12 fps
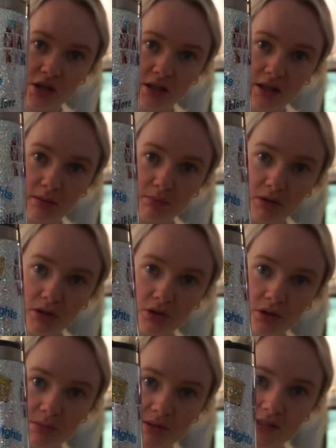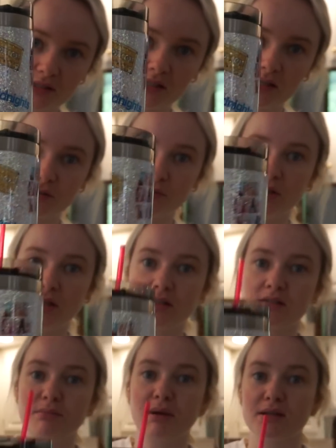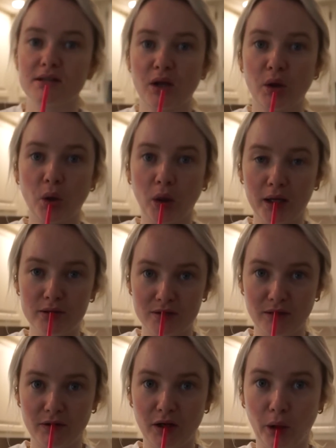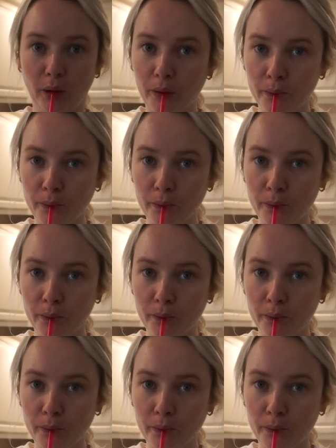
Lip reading: I'm literally obsessed with it. It's amazing. I use it every day.